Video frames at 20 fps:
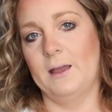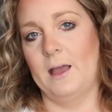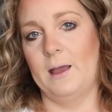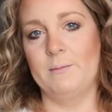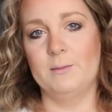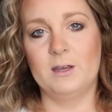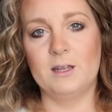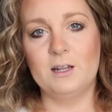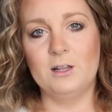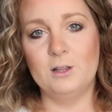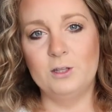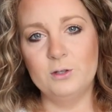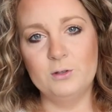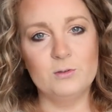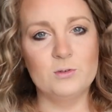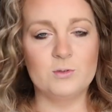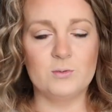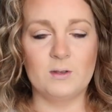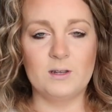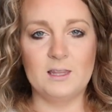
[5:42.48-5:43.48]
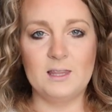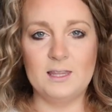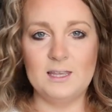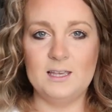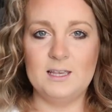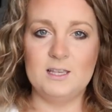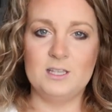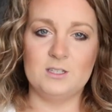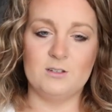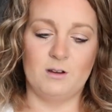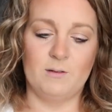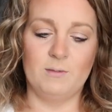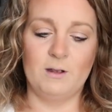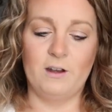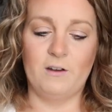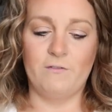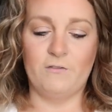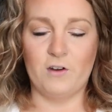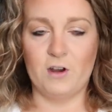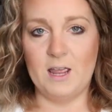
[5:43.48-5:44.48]
I'm gonna lose one of these, or I'm
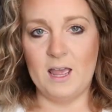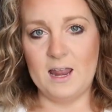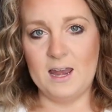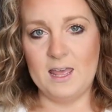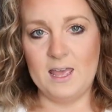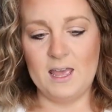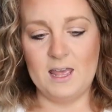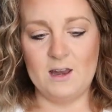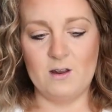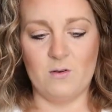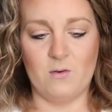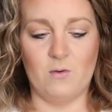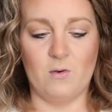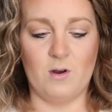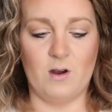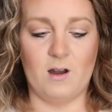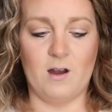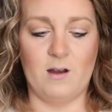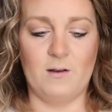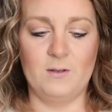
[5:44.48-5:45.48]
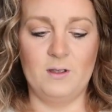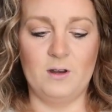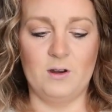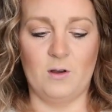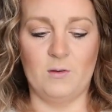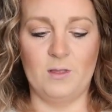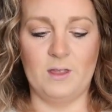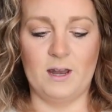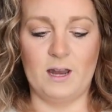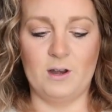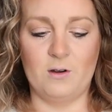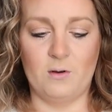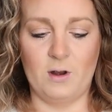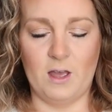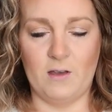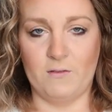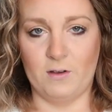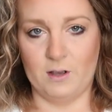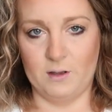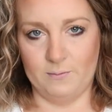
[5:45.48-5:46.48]
gonna forget it, or you know, and then I don't
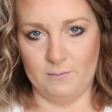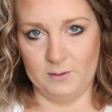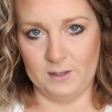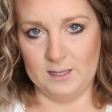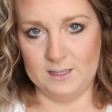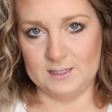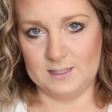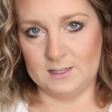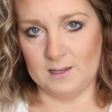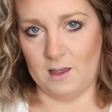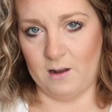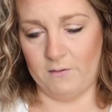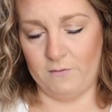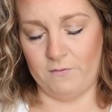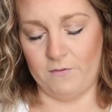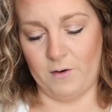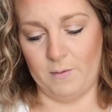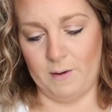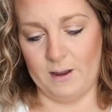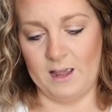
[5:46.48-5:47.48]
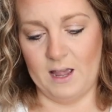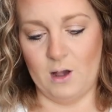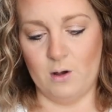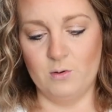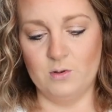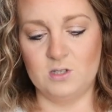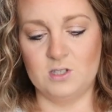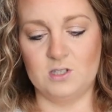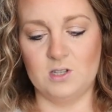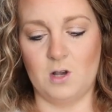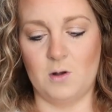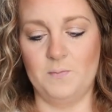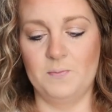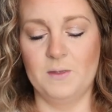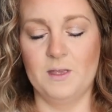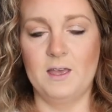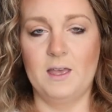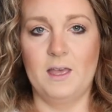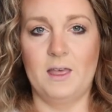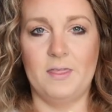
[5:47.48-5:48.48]
have a complete set for my house. So
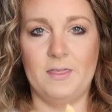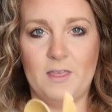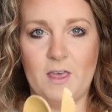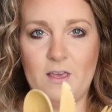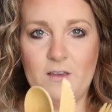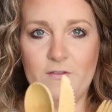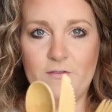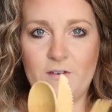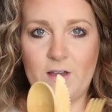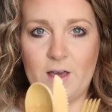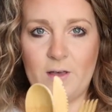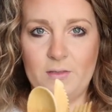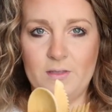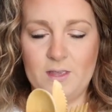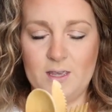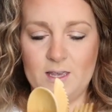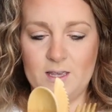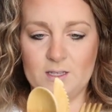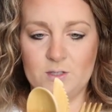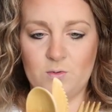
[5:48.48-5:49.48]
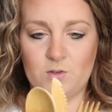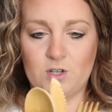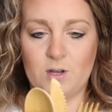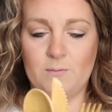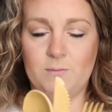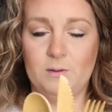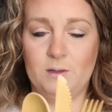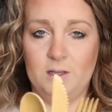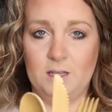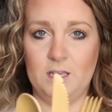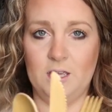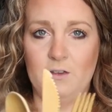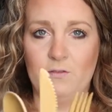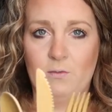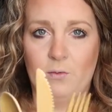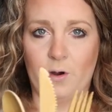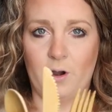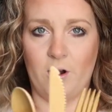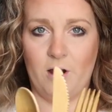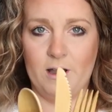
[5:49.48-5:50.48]
they found these, which I believe
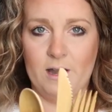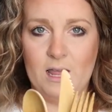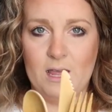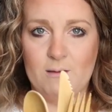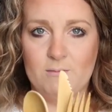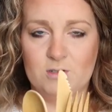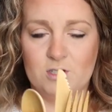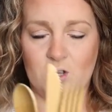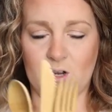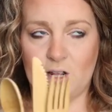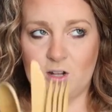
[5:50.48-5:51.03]
were on Amazon.